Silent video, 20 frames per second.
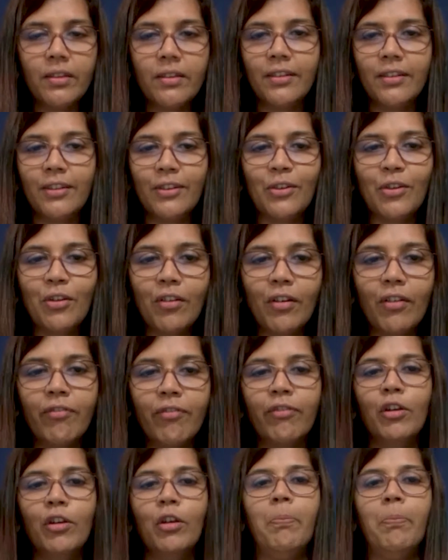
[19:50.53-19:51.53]
a
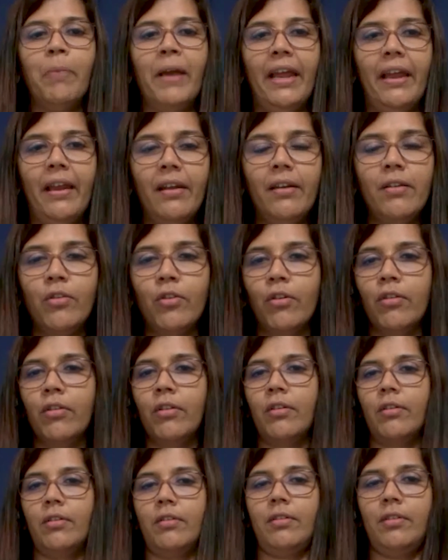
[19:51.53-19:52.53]
full pant,
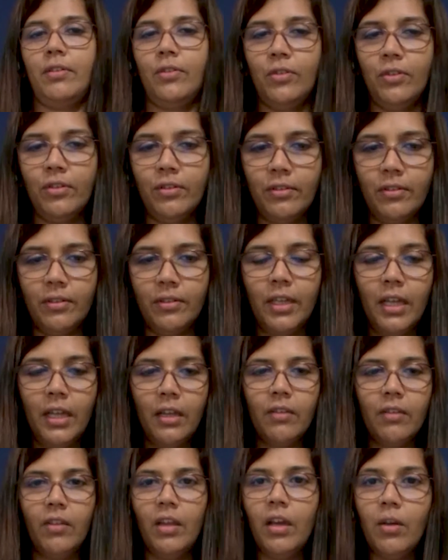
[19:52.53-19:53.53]
or,
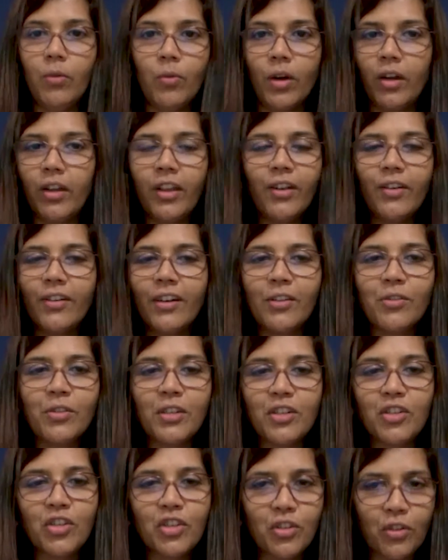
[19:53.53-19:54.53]
they are walking around
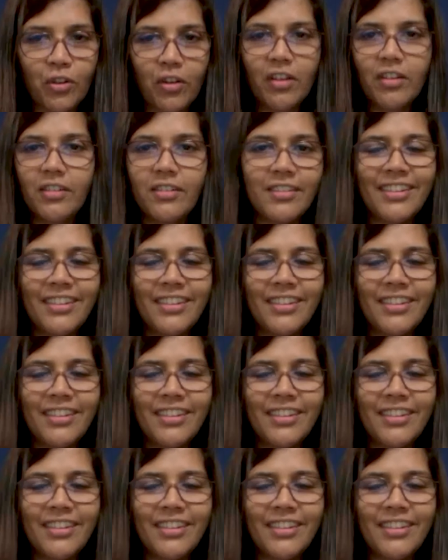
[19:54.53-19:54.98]
in shorts.